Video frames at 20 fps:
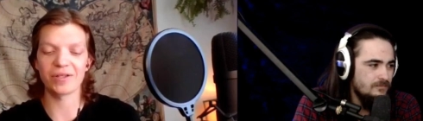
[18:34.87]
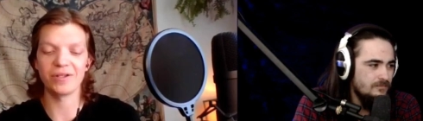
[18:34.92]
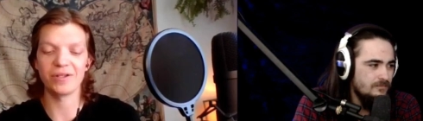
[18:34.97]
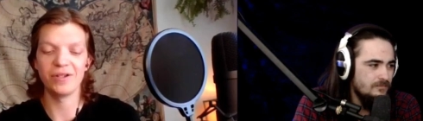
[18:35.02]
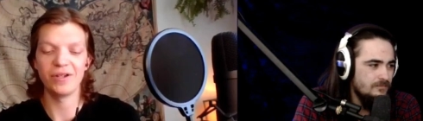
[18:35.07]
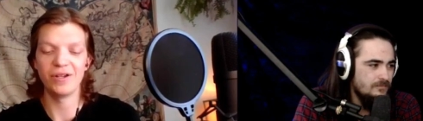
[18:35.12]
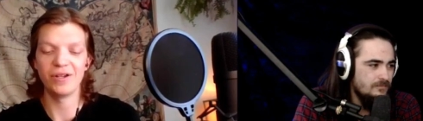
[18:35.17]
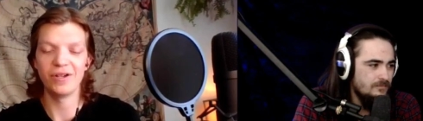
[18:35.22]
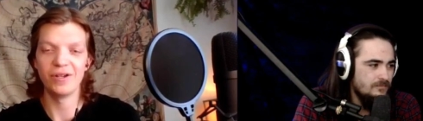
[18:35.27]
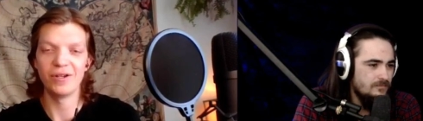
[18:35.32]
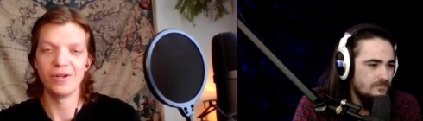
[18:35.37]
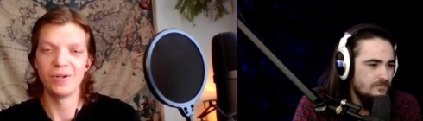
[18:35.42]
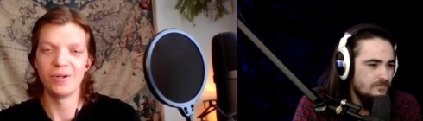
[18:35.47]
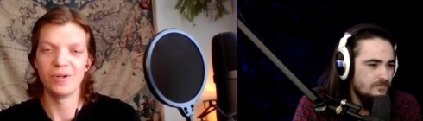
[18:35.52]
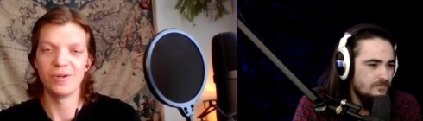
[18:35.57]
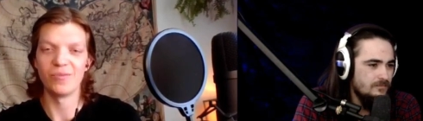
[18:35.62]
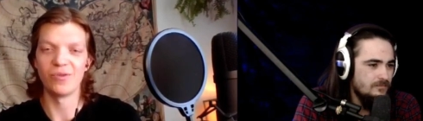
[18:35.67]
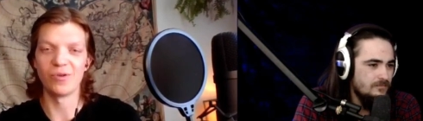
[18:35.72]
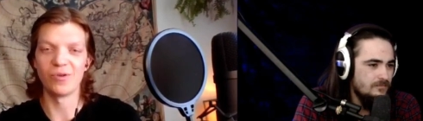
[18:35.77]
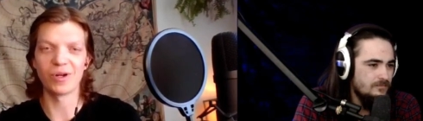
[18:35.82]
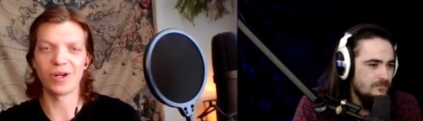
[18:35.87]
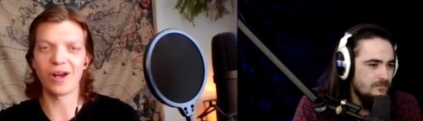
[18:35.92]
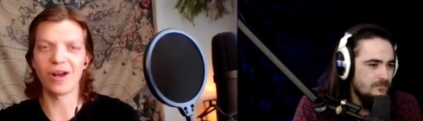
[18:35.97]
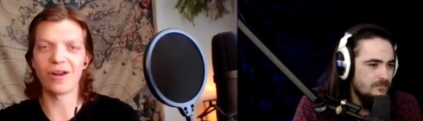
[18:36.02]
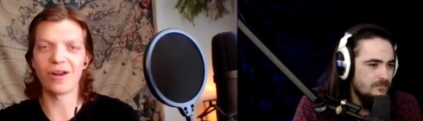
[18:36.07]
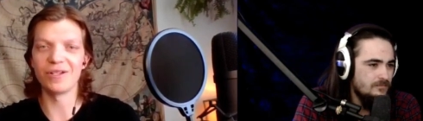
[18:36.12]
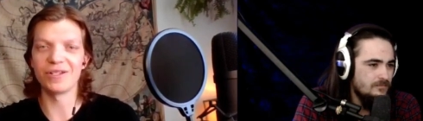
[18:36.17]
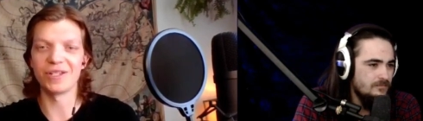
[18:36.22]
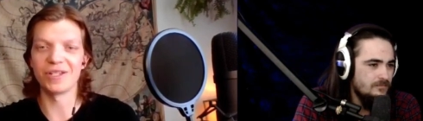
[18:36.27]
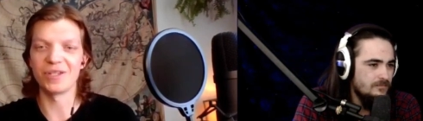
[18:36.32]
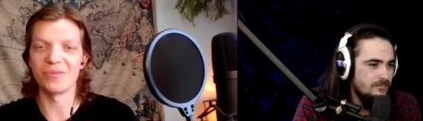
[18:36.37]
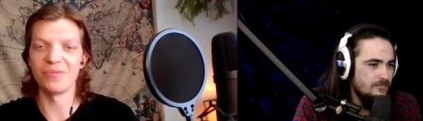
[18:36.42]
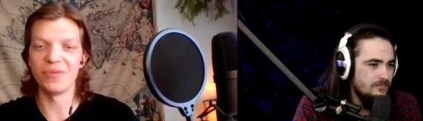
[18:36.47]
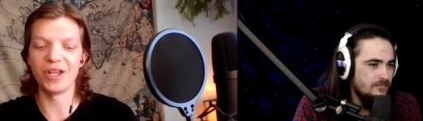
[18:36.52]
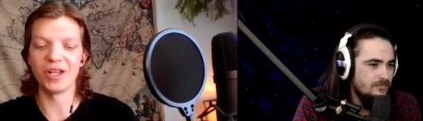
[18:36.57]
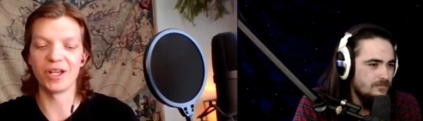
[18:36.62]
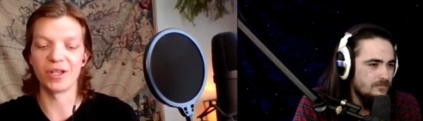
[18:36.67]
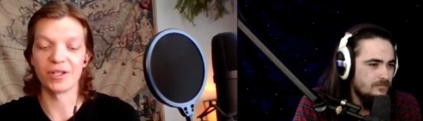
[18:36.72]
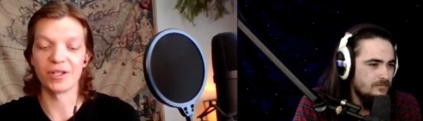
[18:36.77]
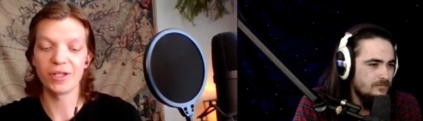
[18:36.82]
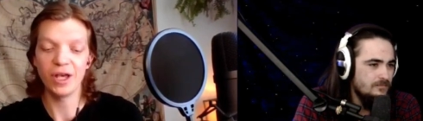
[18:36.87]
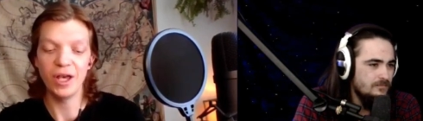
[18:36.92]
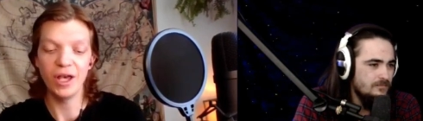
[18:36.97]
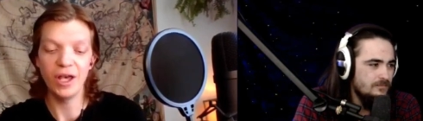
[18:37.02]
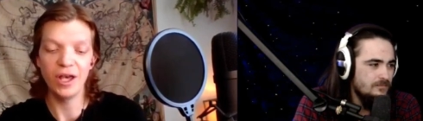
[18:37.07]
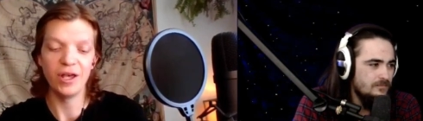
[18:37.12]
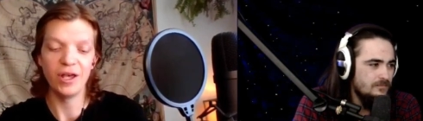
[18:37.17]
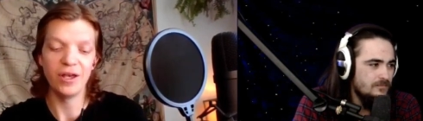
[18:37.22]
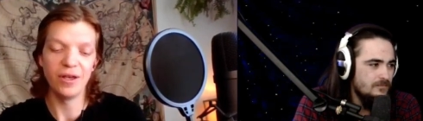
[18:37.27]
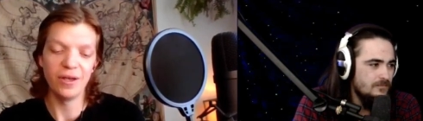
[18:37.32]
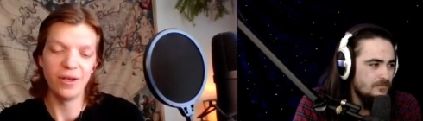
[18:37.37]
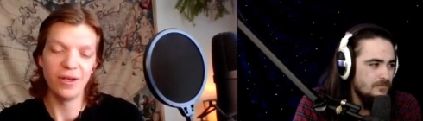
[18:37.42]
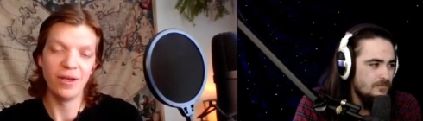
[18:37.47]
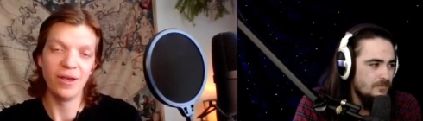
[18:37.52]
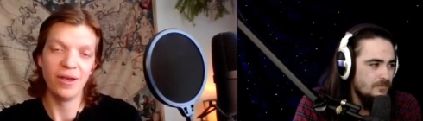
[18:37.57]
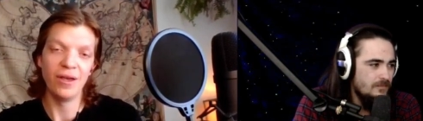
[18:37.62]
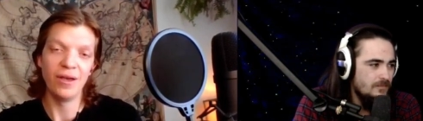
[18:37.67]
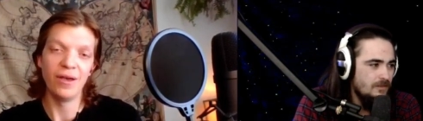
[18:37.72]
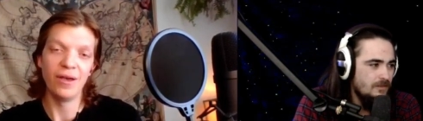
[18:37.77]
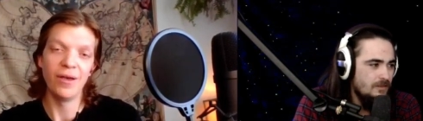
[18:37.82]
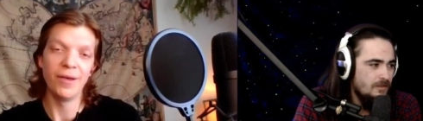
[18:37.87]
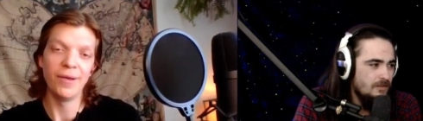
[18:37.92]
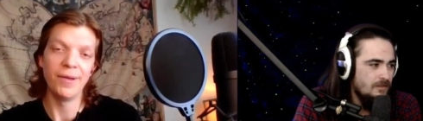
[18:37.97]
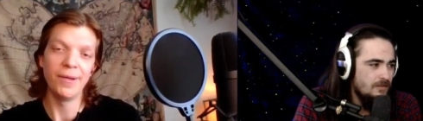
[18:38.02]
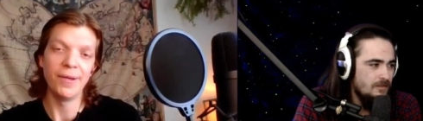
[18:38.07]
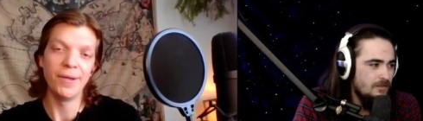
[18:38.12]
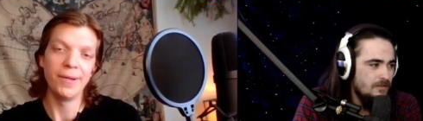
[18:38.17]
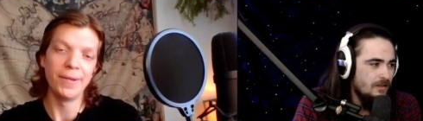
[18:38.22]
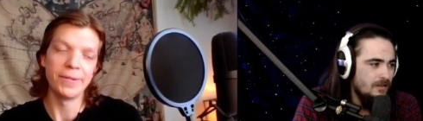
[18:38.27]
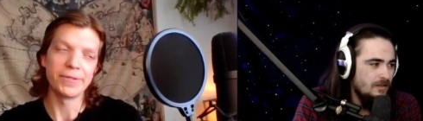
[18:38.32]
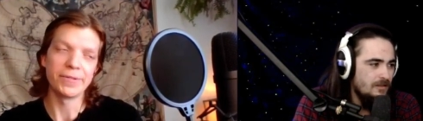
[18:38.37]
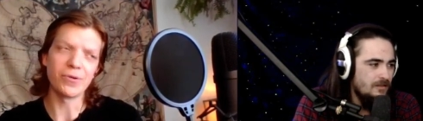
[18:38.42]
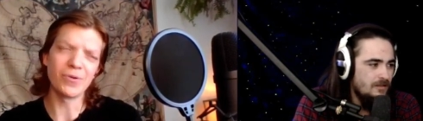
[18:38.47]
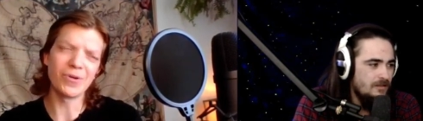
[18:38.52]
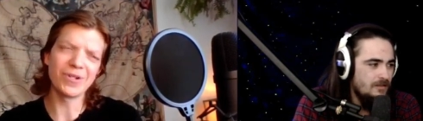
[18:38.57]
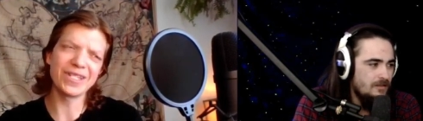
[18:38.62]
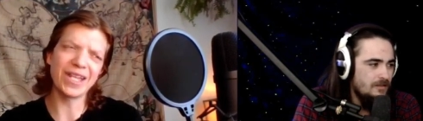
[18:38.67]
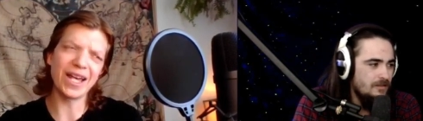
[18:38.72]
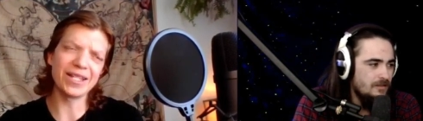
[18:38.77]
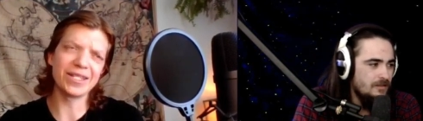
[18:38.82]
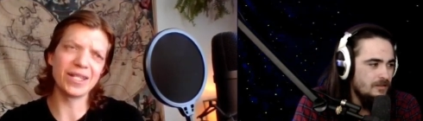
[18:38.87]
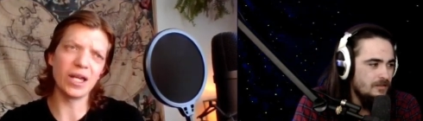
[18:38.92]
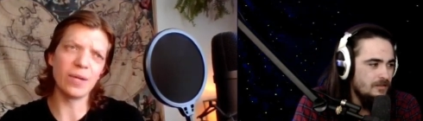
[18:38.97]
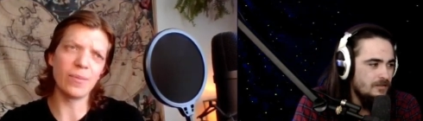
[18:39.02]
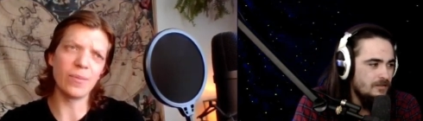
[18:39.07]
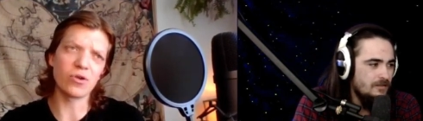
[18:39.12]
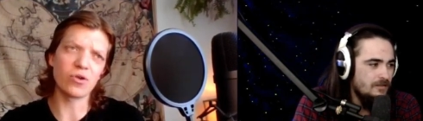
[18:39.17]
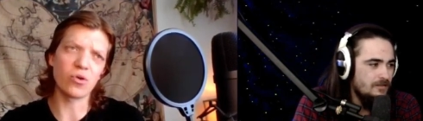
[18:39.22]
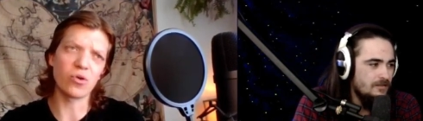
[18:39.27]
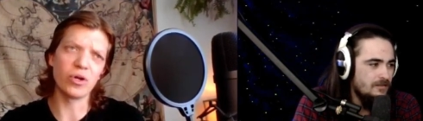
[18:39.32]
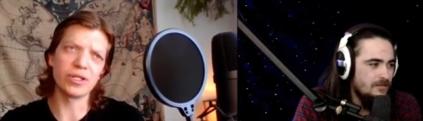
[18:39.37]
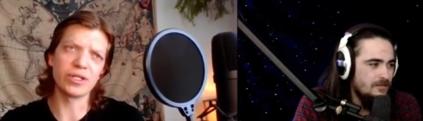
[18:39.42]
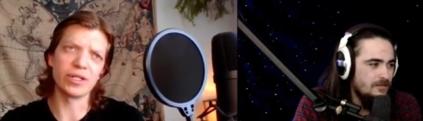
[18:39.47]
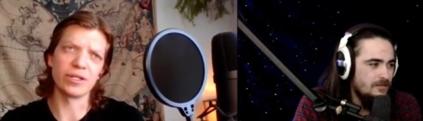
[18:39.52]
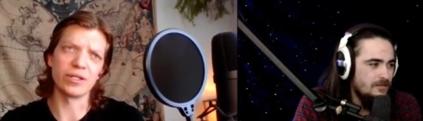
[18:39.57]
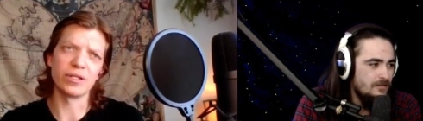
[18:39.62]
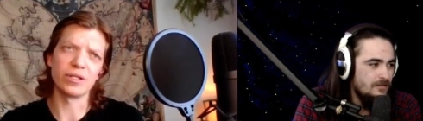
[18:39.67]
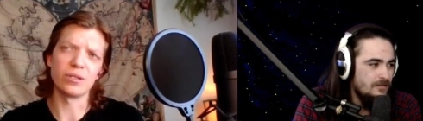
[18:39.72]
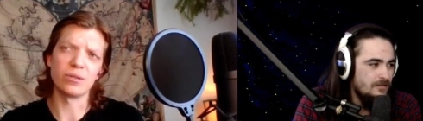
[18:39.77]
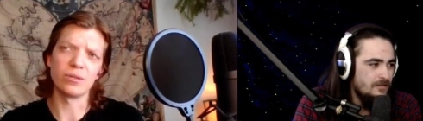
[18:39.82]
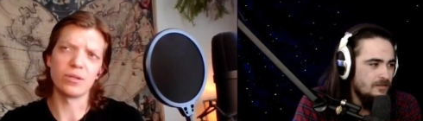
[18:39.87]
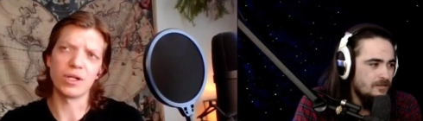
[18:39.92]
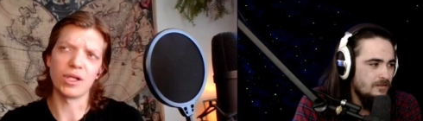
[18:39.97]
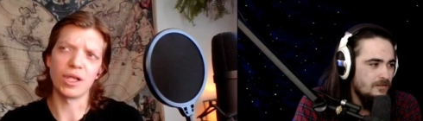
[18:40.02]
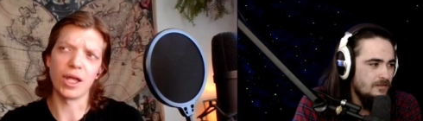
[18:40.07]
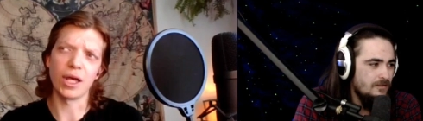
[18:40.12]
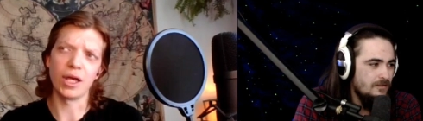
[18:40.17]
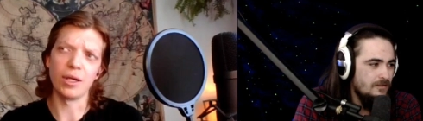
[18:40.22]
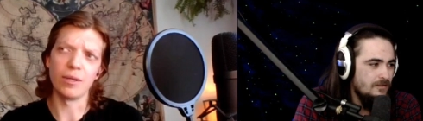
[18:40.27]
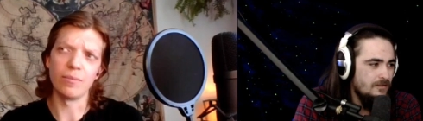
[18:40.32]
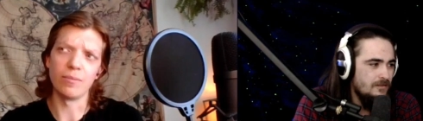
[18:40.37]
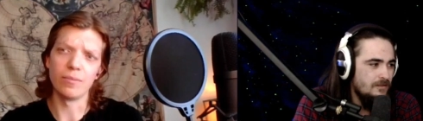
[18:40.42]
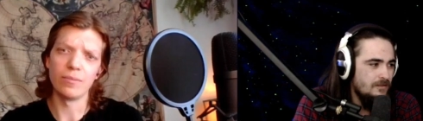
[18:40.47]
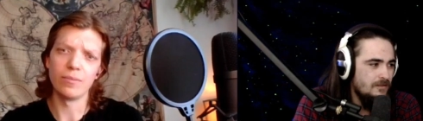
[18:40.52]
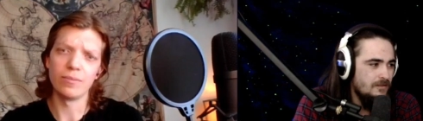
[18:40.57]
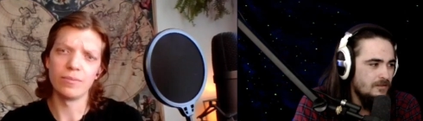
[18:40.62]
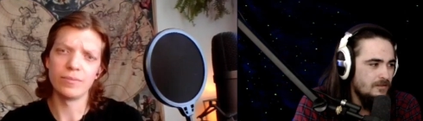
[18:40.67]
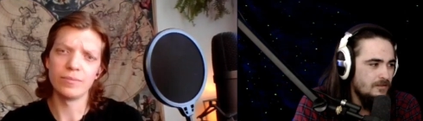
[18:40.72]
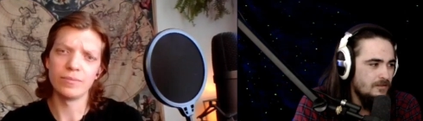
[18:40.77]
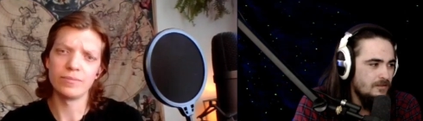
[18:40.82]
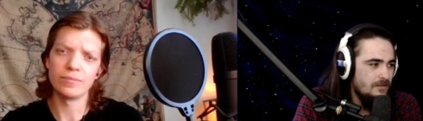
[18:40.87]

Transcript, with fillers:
Speaker 1: act but regardless, it's meaningless. Yeah. So what does that say about Chris's claim?